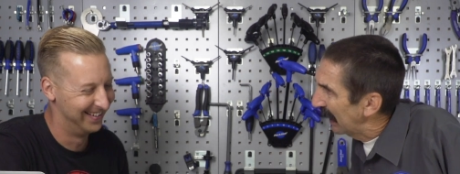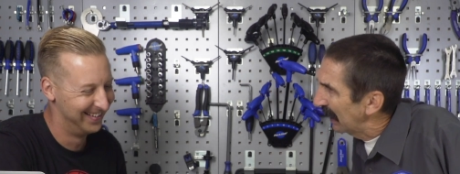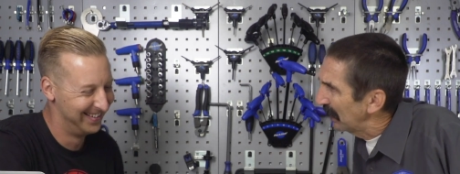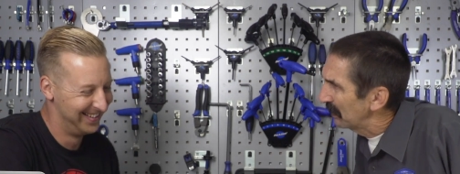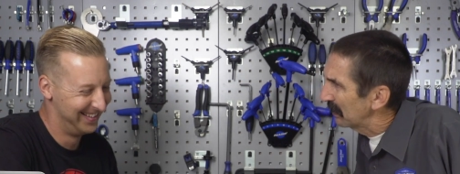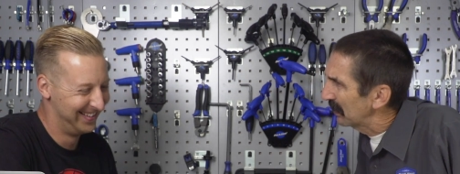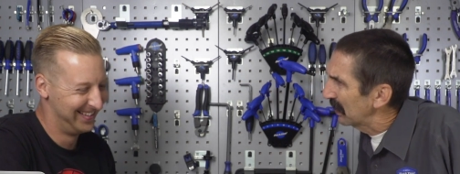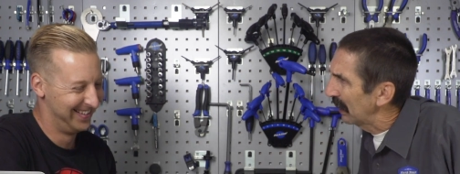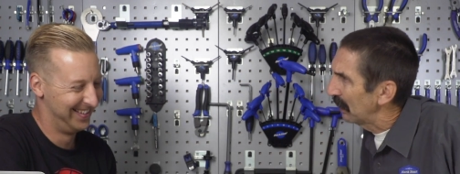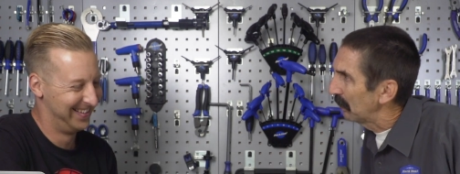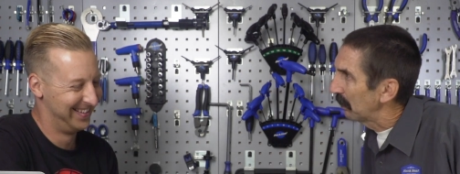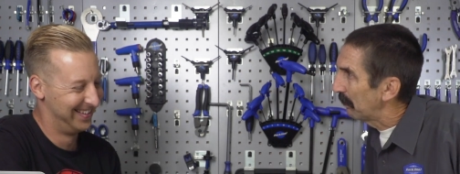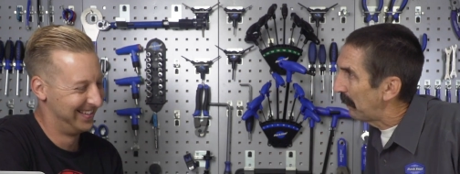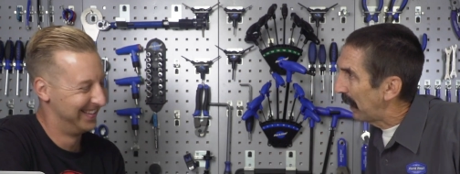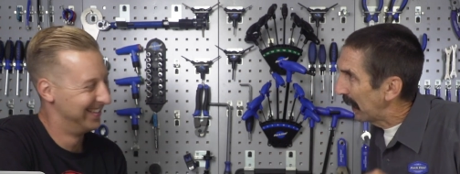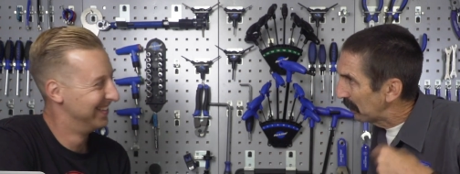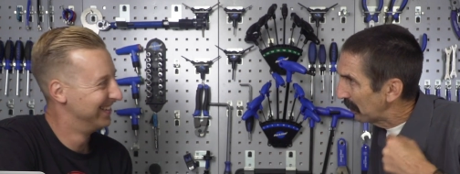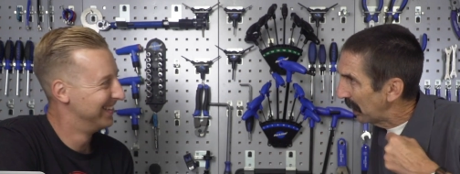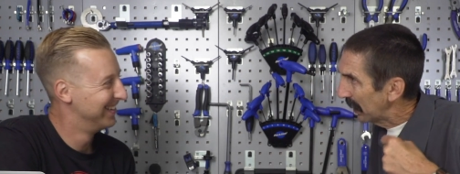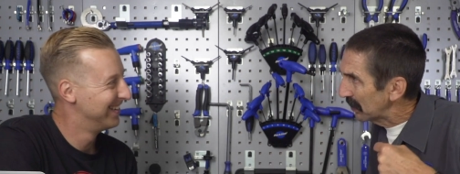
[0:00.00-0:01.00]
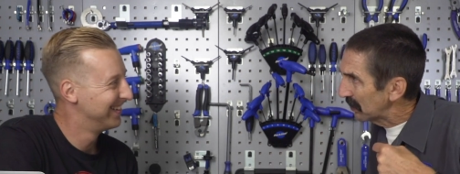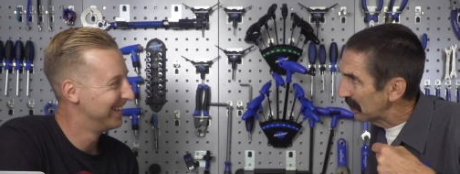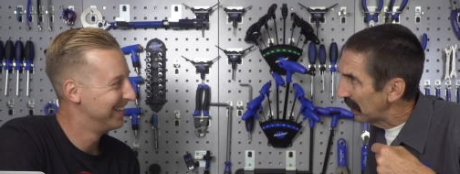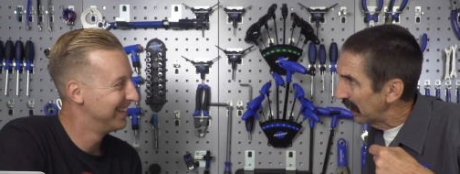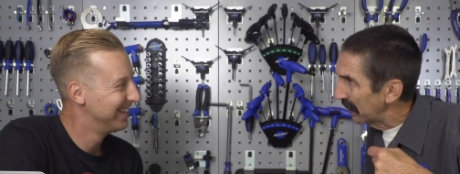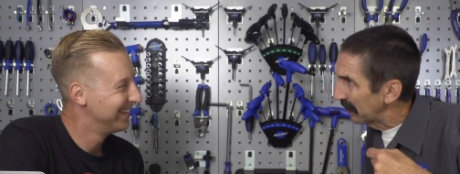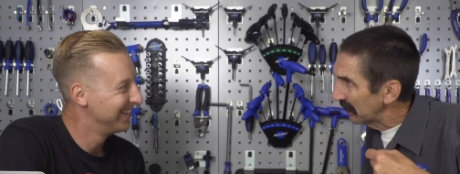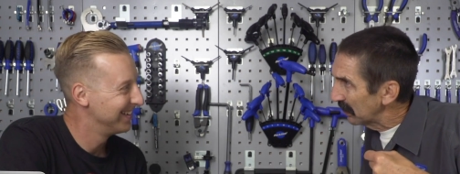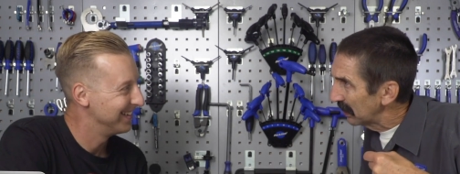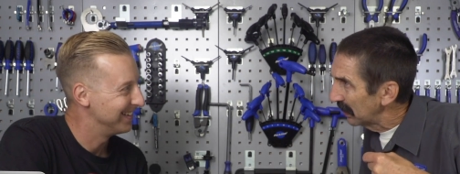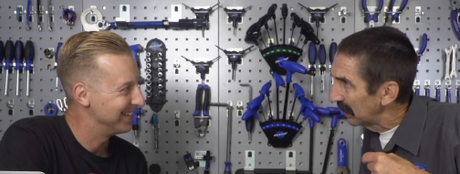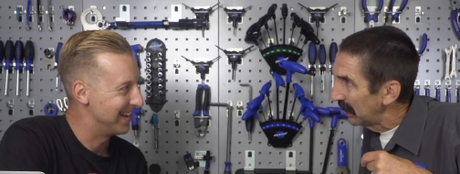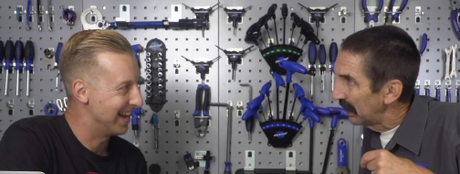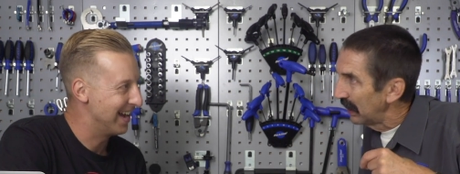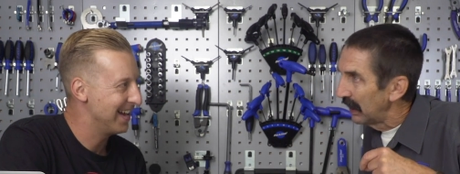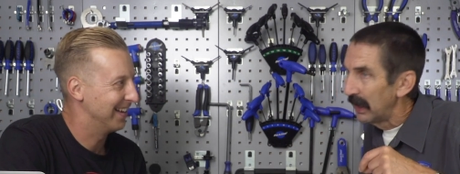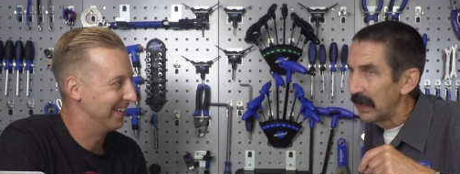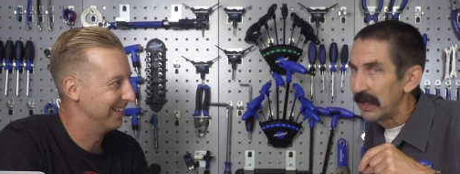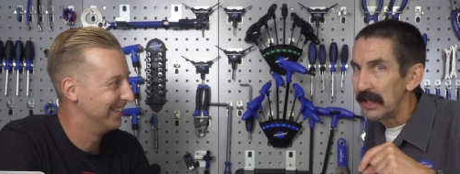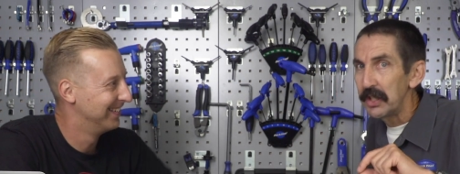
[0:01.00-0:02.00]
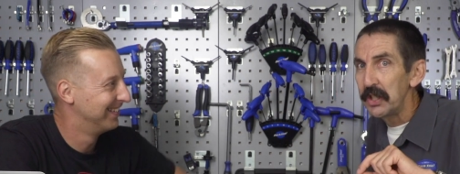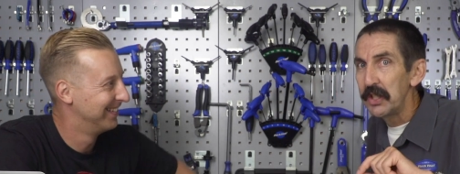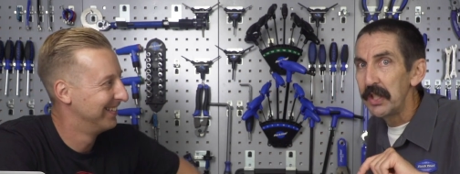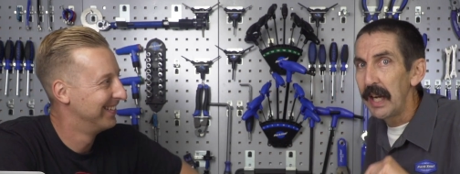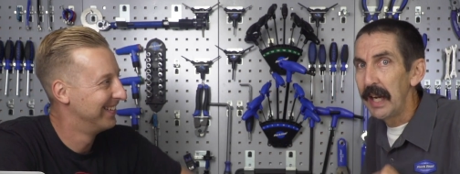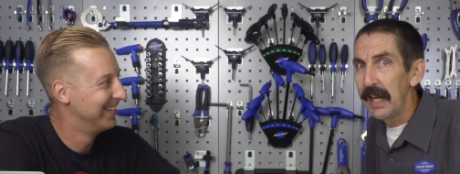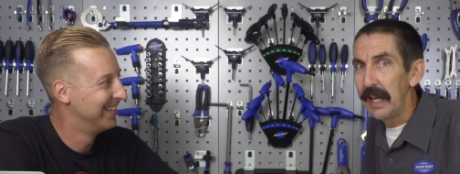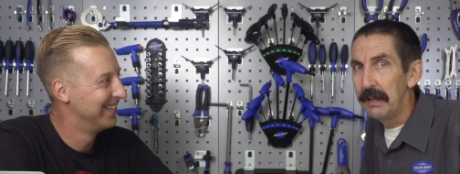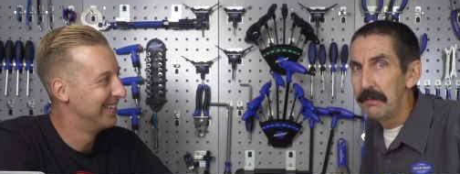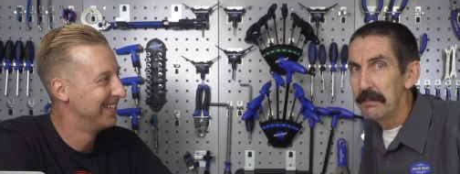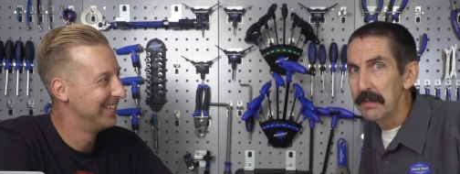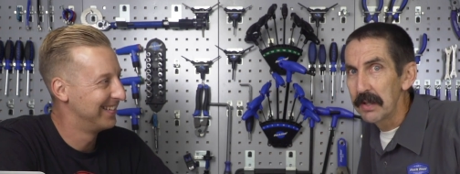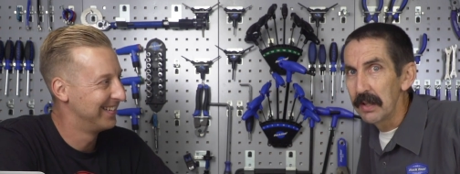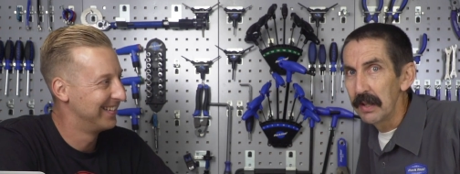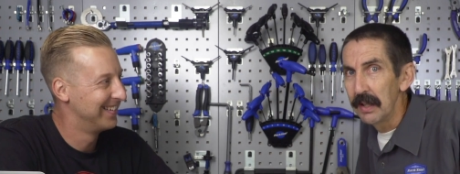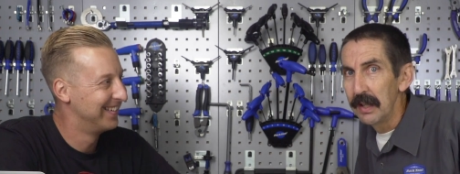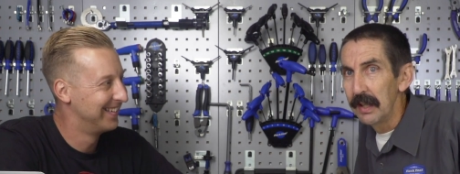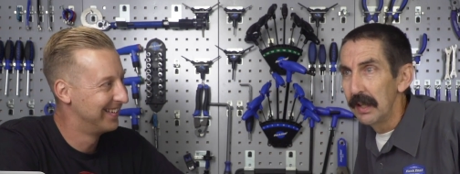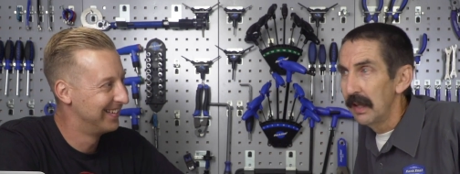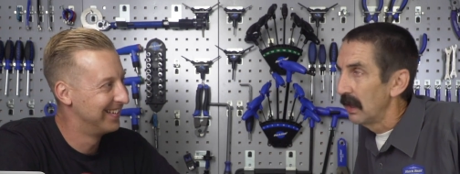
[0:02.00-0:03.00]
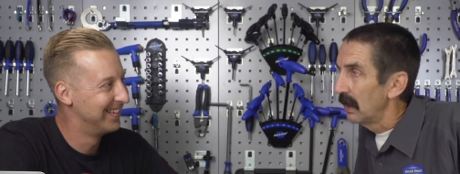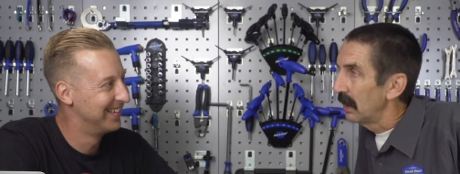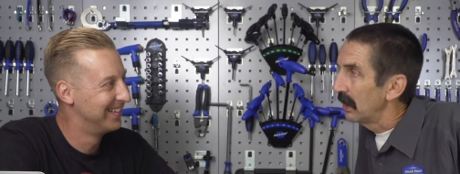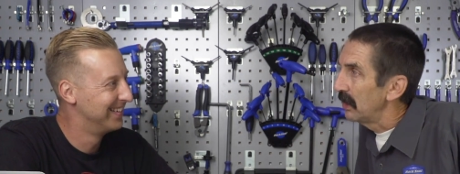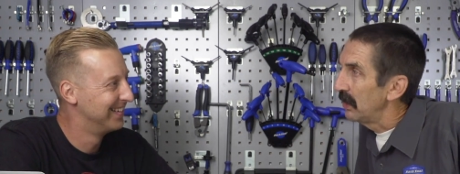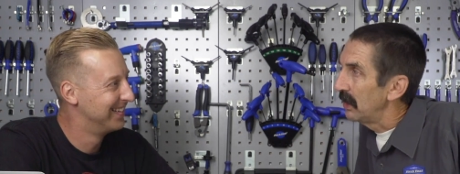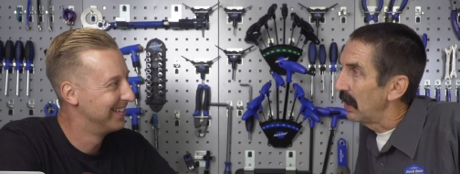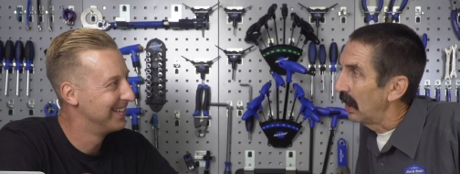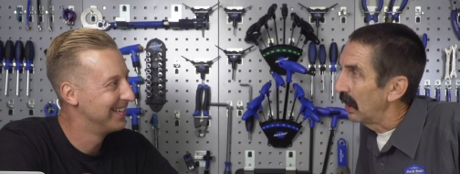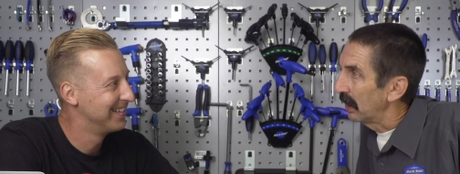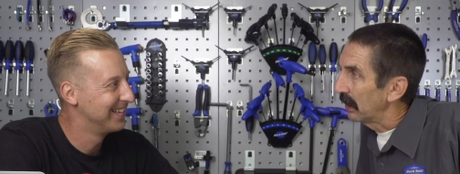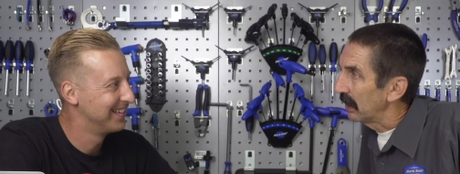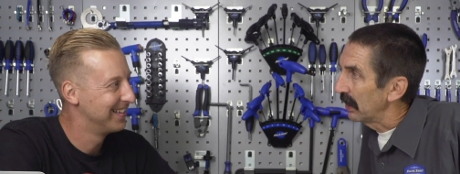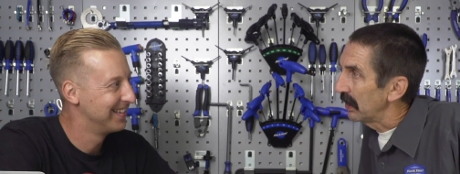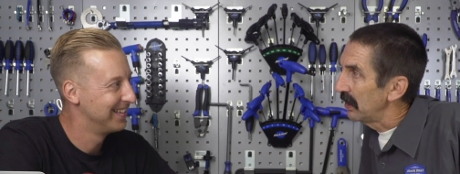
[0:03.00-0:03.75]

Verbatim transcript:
Speaker 1: I don't care. My rock stars? Yeah. James Young.